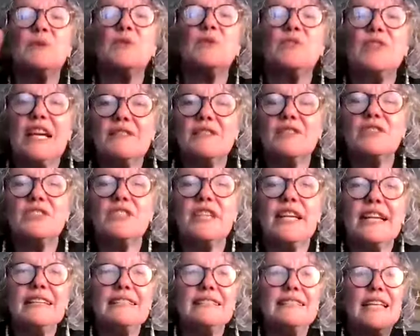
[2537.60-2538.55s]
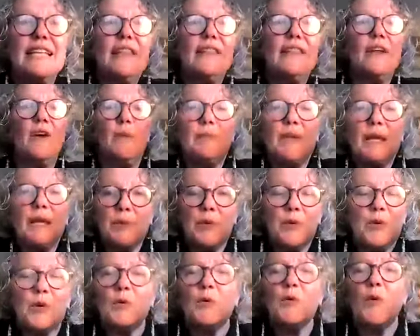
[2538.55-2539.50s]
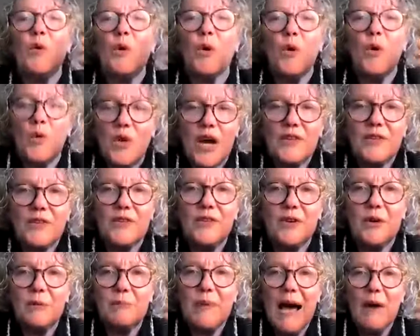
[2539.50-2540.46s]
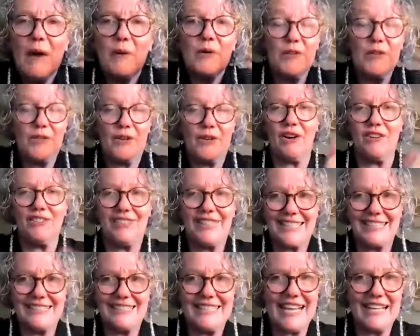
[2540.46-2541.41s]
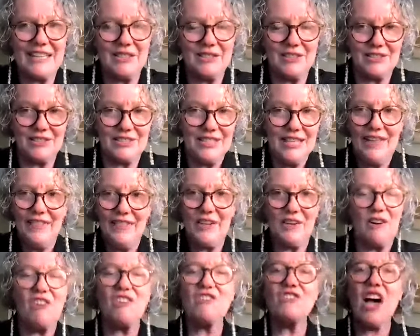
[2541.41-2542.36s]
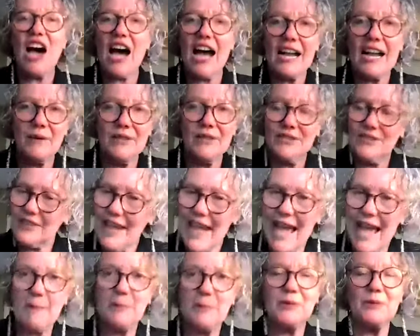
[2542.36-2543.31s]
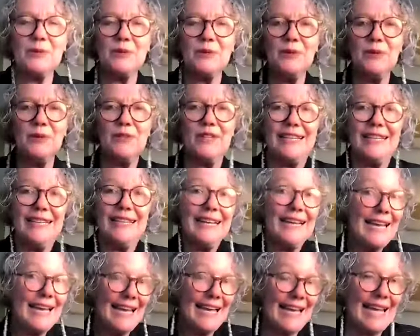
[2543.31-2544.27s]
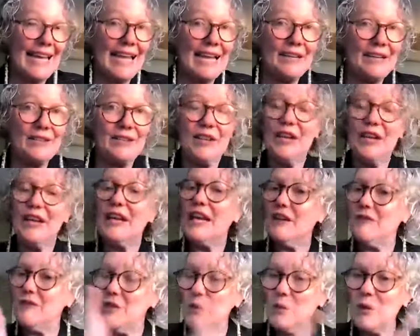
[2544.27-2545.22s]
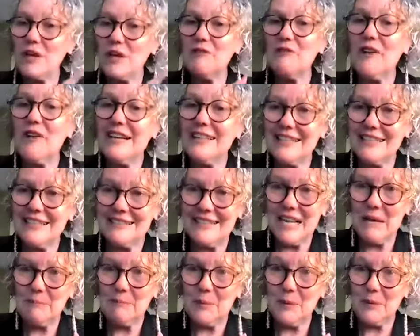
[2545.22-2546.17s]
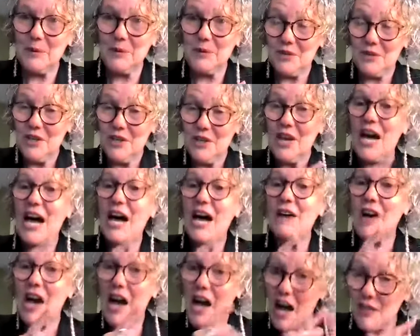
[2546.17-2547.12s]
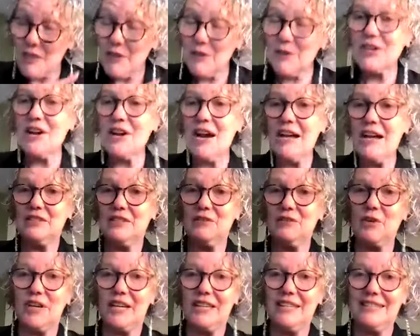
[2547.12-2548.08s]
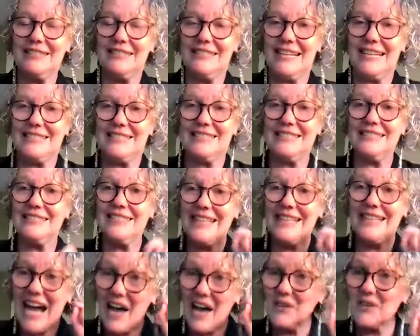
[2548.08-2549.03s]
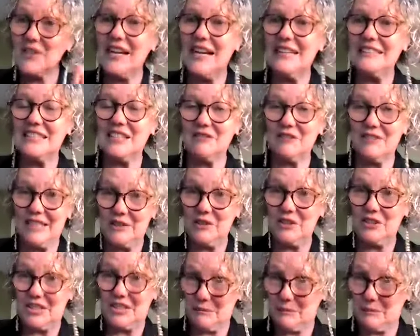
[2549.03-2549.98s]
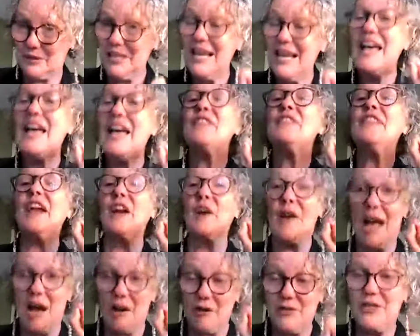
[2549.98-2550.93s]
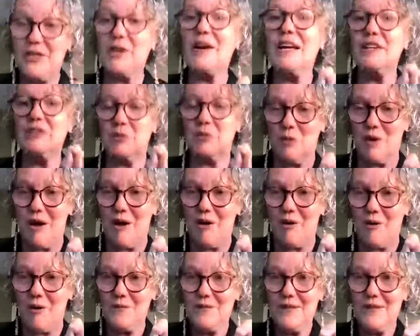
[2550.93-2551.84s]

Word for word: will never change. There are people who will hold on to their power. There are dictators. There are tyrants. Absolutely. And if you want to find examples of other kinds of organizations and other kinds of leaderships, they are out there as well.